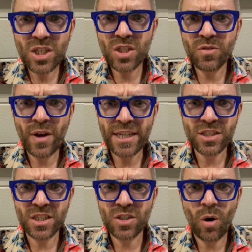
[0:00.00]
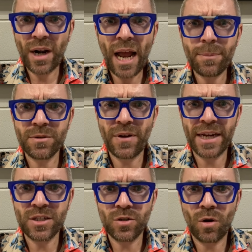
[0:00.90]
you've actually gone up in
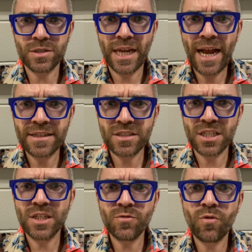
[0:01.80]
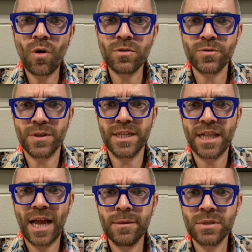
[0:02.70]
value, not down, so you've wrongfully
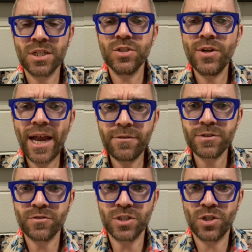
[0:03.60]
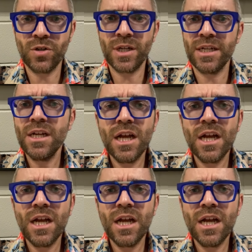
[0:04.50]
claimed it. You have to return it.